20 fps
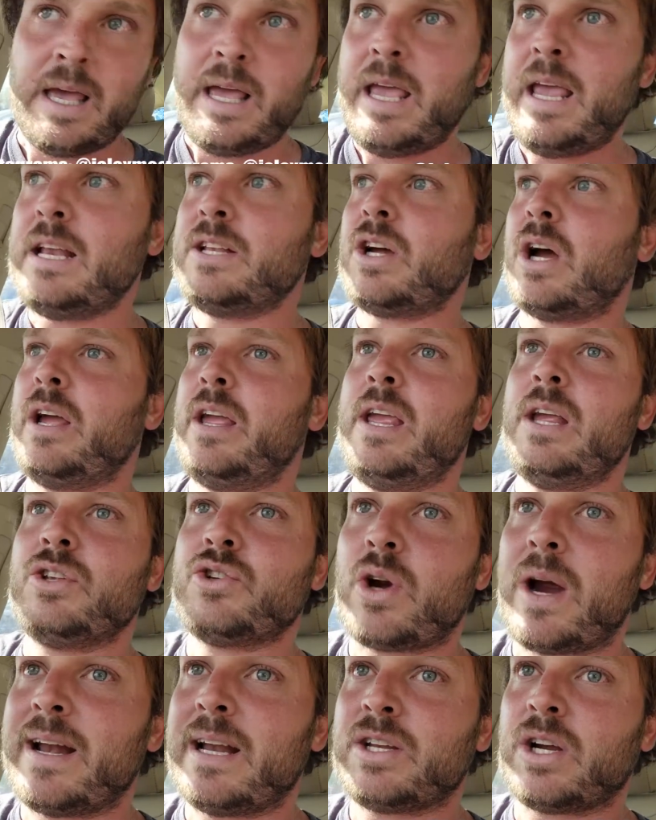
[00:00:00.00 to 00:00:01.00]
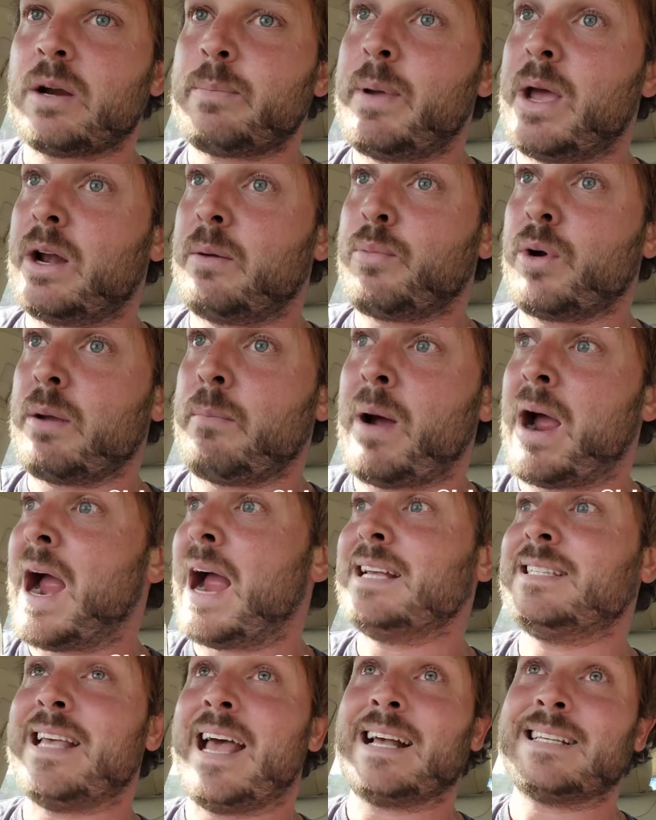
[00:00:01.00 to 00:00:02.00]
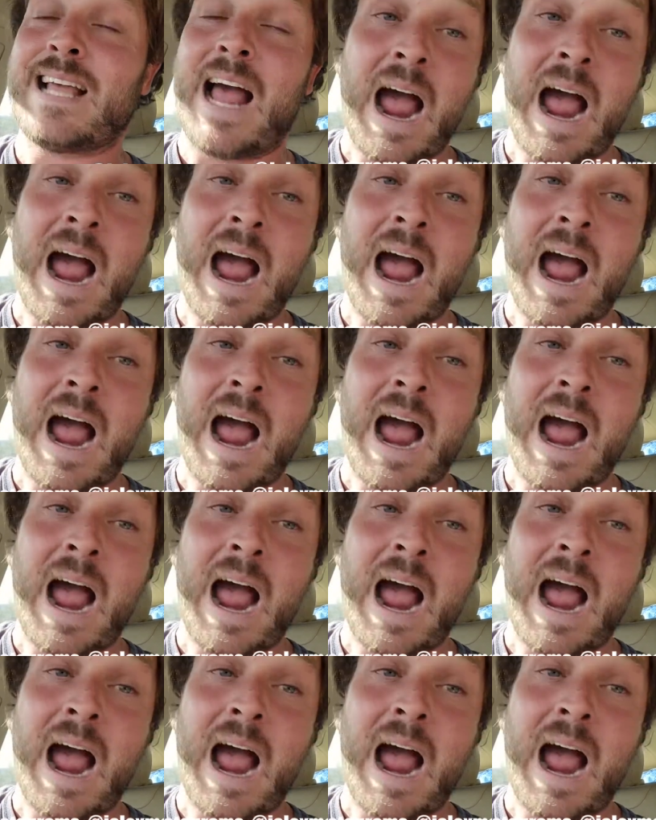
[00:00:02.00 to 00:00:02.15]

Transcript: He tried to talk me out of bringing my ice axe.